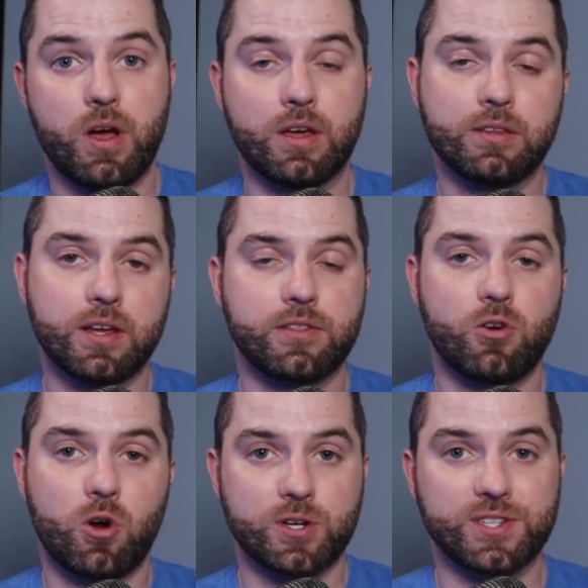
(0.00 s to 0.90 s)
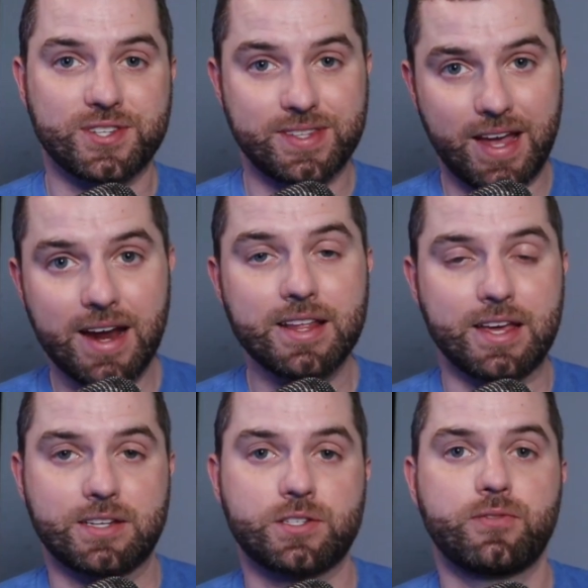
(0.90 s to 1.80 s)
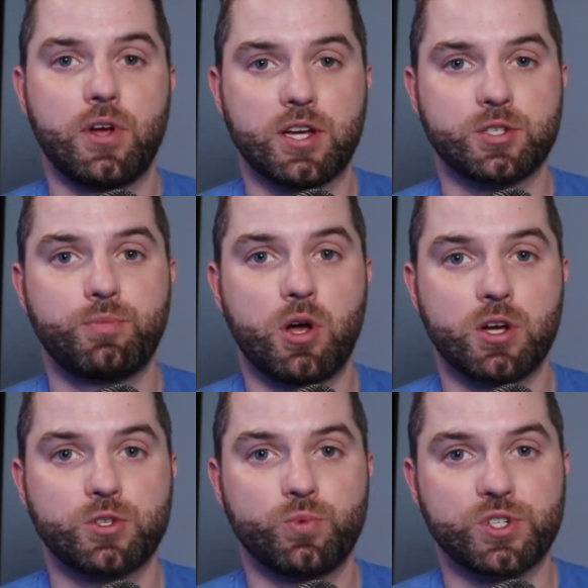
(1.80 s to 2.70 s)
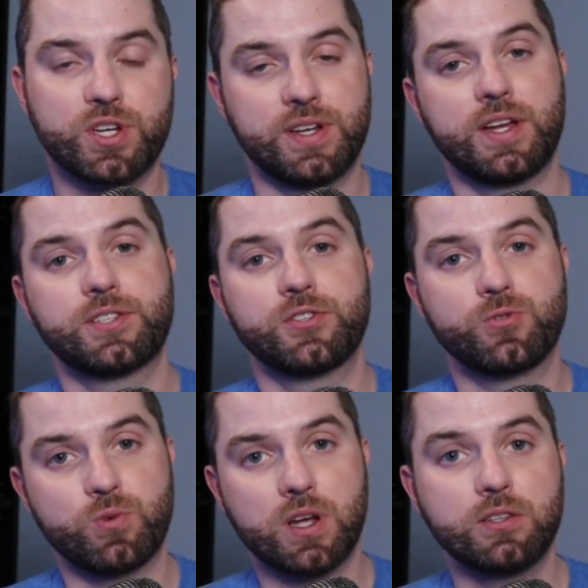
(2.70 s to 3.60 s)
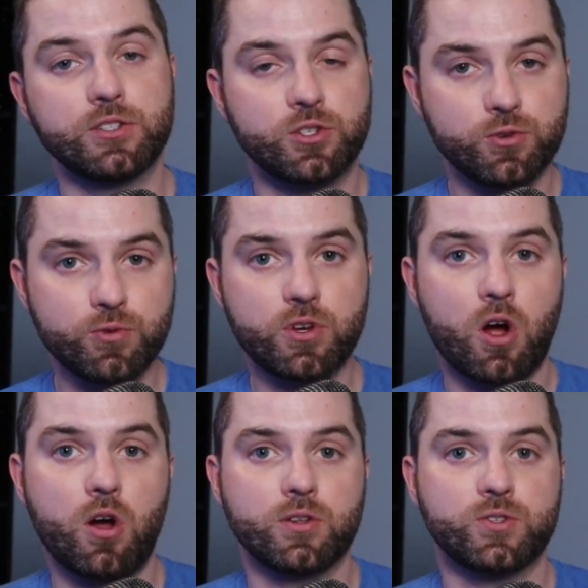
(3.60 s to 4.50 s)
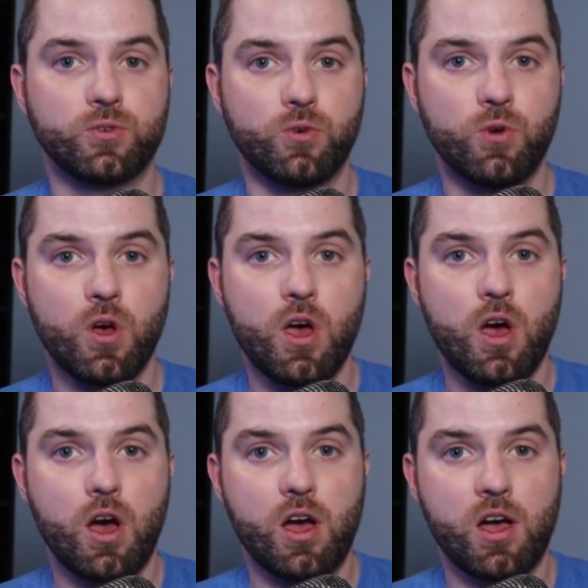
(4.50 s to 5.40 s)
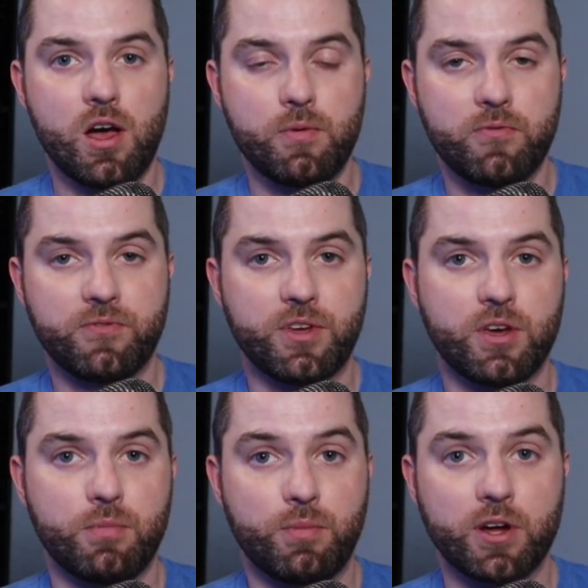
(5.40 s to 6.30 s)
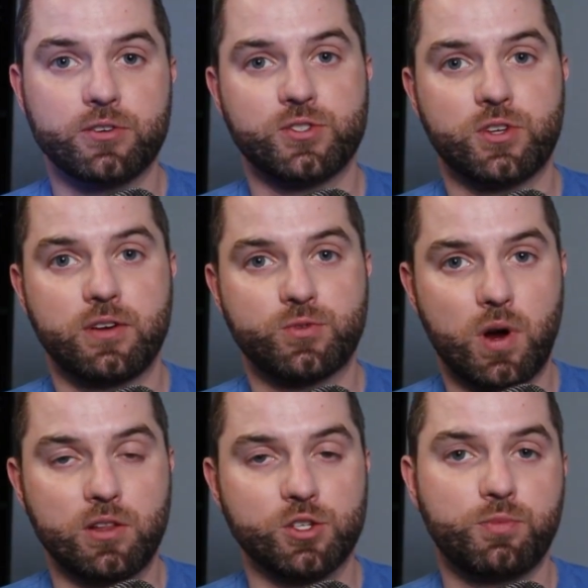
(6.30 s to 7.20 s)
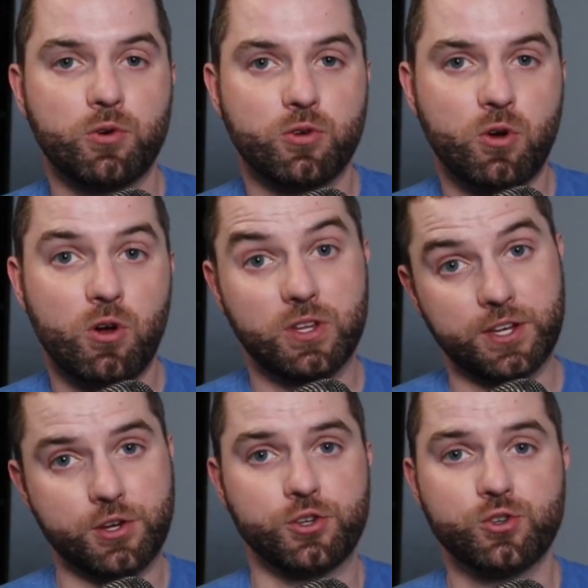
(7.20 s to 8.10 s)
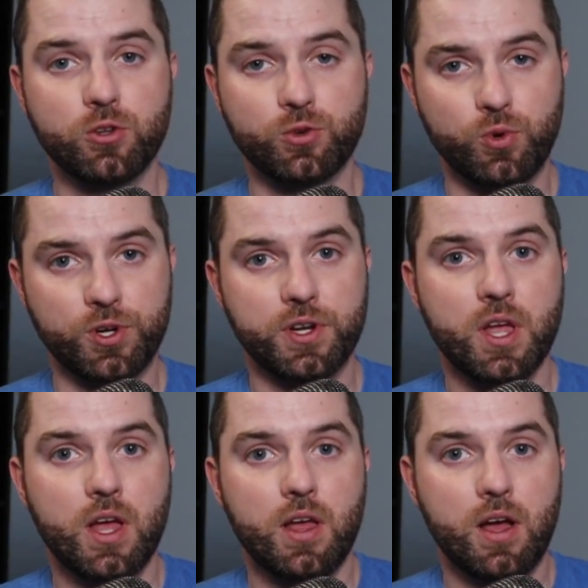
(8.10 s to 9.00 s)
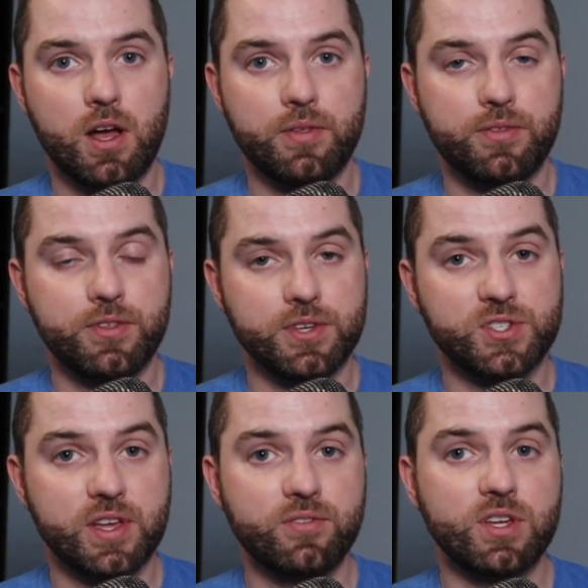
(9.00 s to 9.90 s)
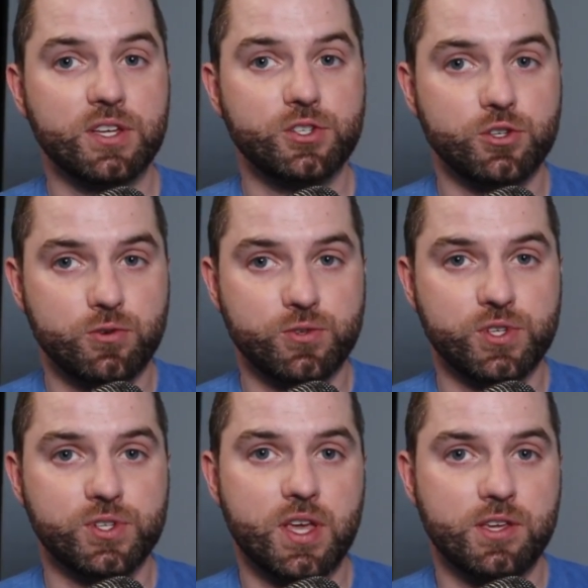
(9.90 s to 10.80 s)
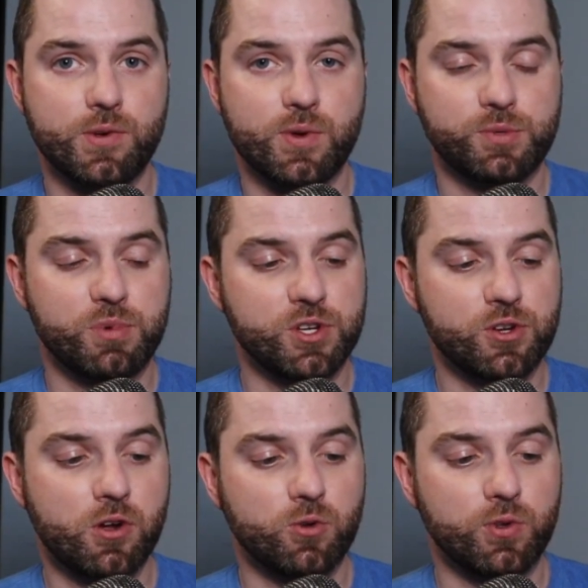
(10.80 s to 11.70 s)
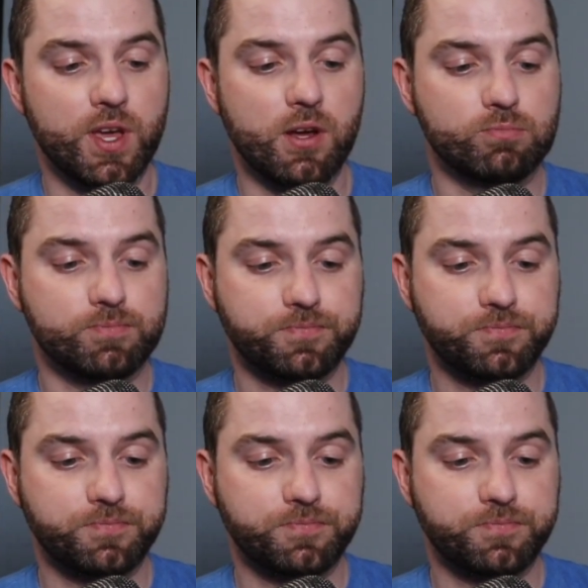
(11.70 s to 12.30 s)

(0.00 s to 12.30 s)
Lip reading: unlike the Arctis 9X for Xbox, which connected directly to the console via Microsoft's wireless protocol like a controller would, the 7X uses a USB dongle. Now,